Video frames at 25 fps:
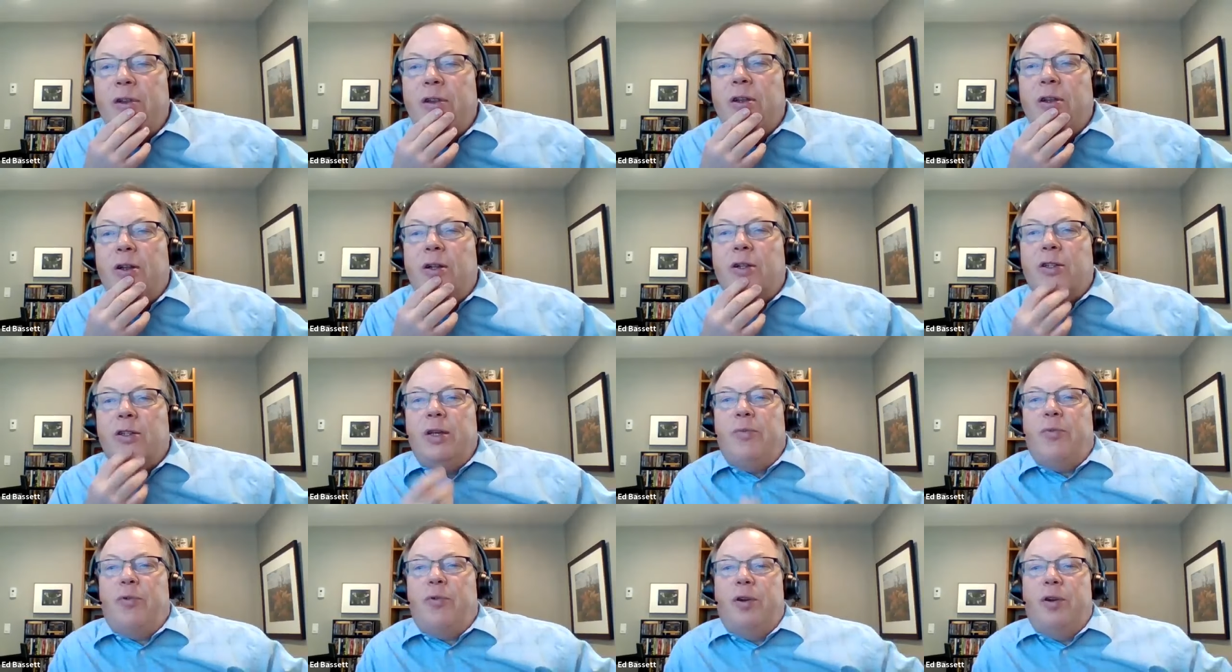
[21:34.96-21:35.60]
a little
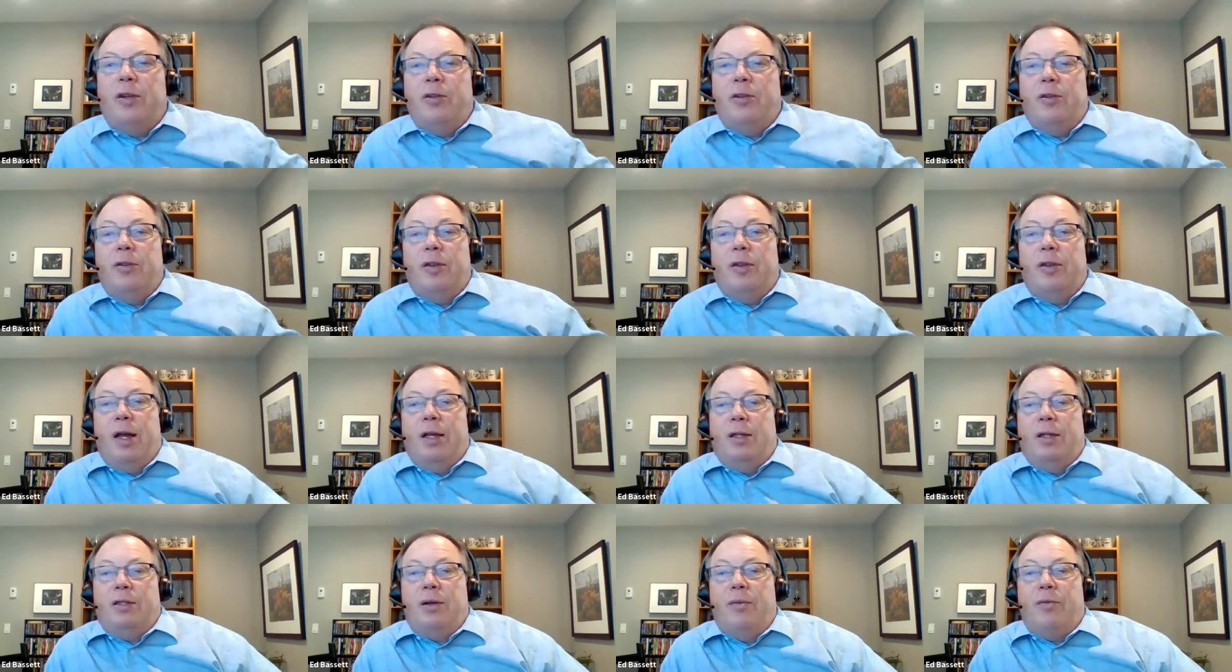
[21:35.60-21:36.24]
deeper into
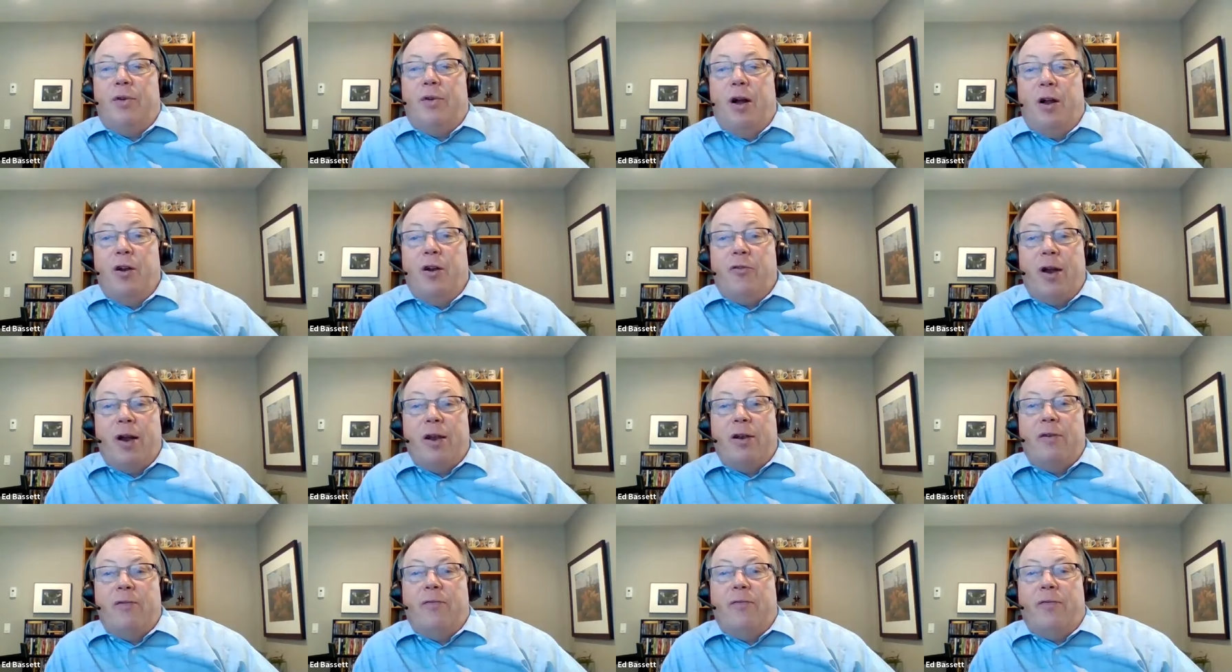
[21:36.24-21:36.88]
that
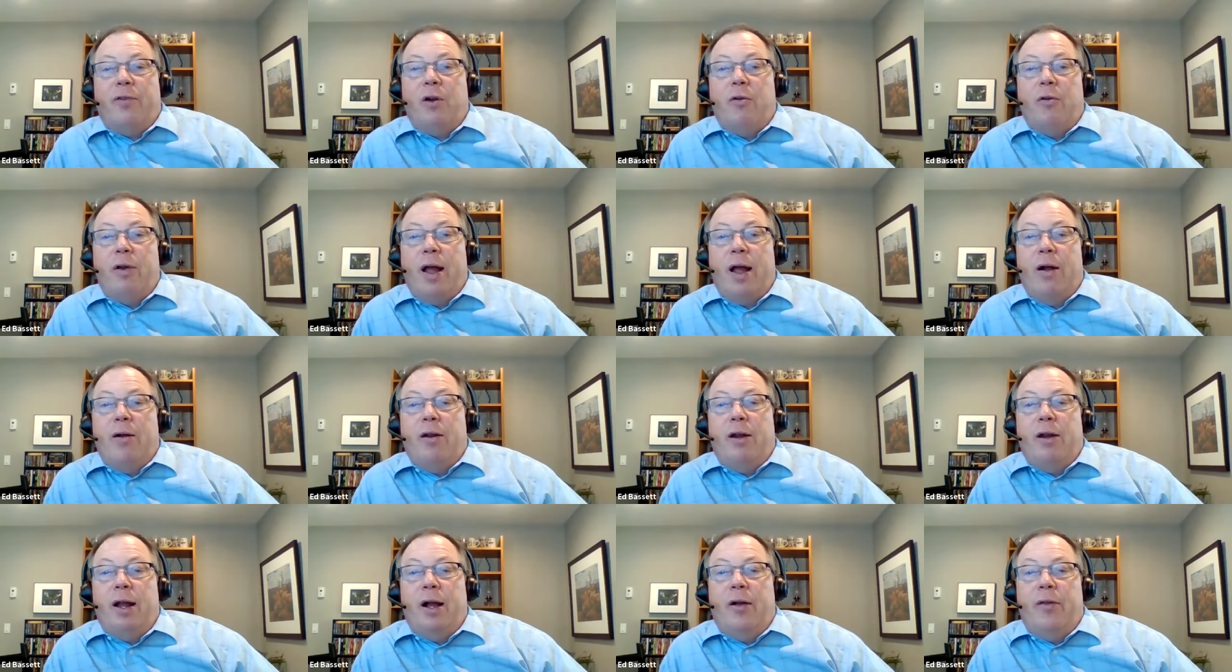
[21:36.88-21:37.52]
subcontractor flow
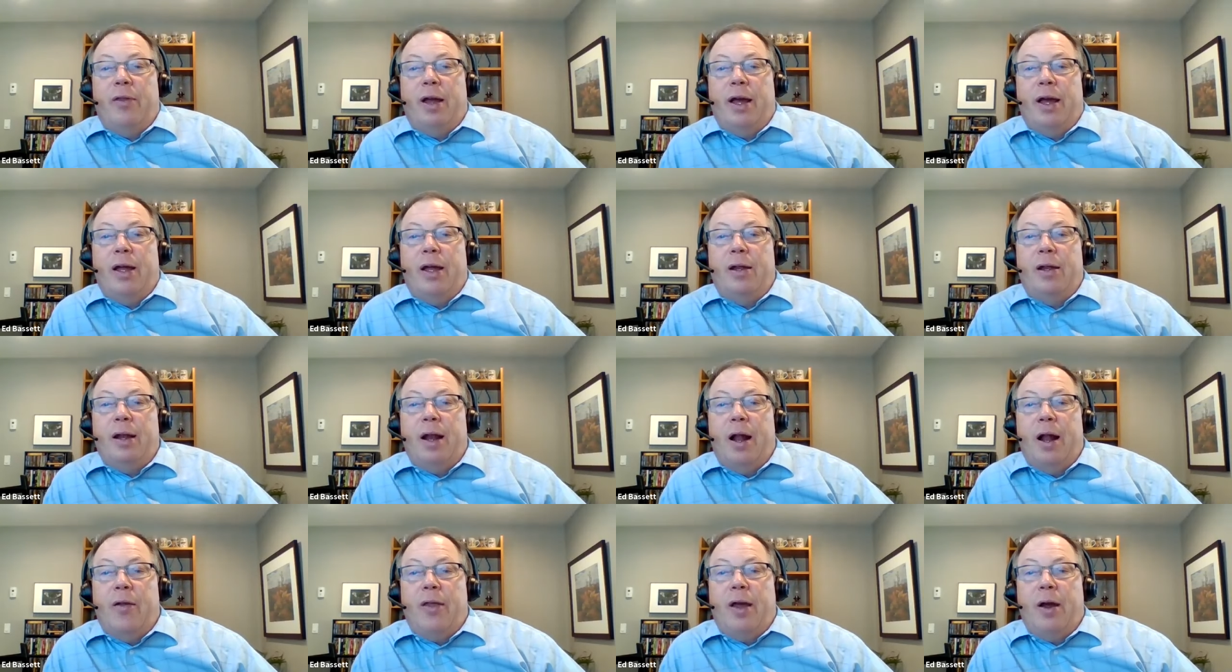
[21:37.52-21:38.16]
down and how that
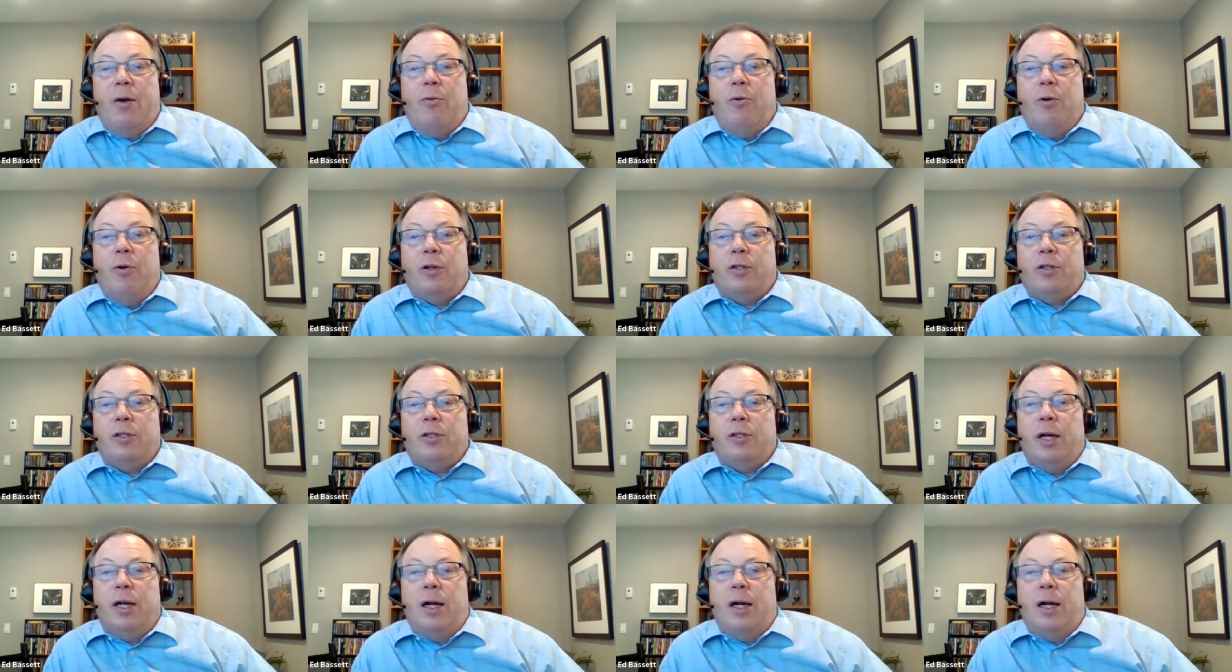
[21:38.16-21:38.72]
and how that works.